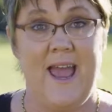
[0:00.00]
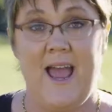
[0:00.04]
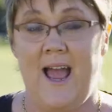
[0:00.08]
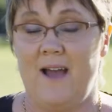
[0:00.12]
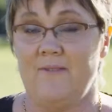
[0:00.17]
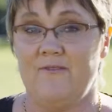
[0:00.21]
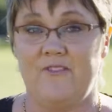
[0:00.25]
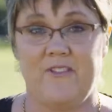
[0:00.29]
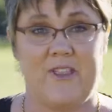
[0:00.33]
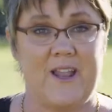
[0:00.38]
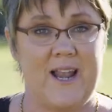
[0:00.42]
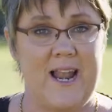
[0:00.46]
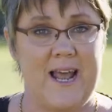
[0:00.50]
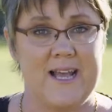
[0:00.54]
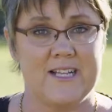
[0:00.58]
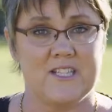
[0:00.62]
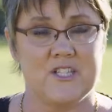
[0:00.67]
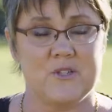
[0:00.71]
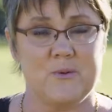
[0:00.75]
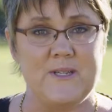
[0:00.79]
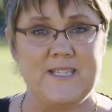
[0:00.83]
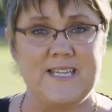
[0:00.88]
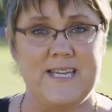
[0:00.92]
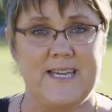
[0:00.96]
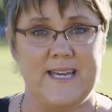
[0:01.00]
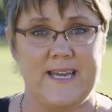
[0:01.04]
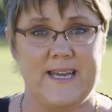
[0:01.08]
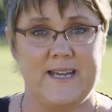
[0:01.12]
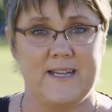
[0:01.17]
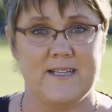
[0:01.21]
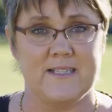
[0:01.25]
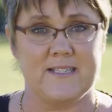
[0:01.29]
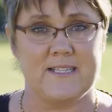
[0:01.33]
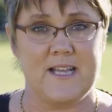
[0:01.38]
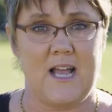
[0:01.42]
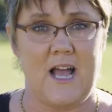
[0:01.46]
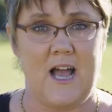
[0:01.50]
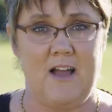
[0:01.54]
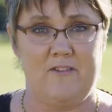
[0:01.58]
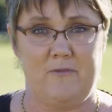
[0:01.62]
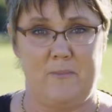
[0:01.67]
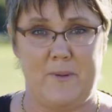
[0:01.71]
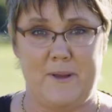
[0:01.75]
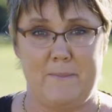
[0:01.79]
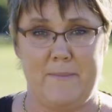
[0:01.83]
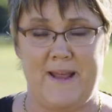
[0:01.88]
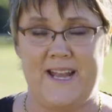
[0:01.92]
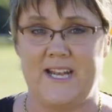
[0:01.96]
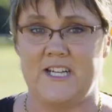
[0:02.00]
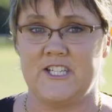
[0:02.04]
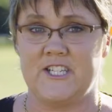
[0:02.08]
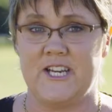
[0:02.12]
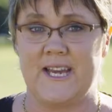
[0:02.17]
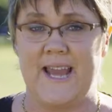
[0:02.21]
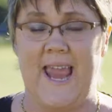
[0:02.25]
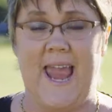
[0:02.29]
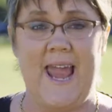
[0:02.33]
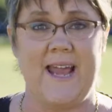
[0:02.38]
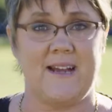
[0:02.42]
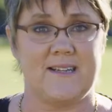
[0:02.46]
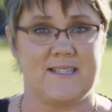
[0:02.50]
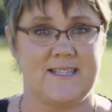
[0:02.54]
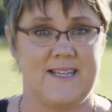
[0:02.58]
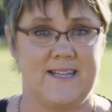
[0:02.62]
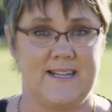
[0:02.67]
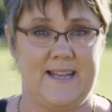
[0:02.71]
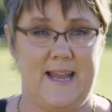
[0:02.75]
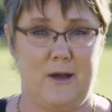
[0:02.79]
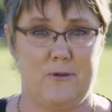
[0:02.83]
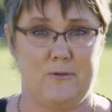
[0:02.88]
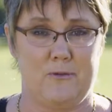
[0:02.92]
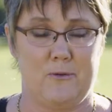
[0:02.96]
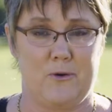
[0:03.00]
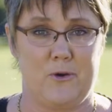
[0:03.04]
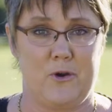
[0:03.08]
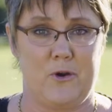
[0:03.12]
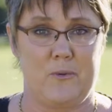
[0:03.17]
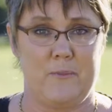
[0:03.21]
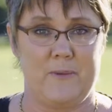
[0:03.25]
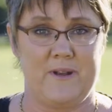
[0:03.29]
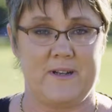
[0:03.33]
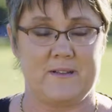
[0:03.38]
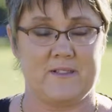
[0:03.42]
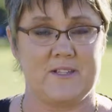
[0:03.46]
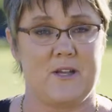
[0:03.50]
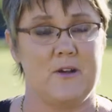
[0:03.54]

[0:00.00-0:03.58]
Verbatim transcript: And for the last 20 years, I've been managing Accent Health Recruitment,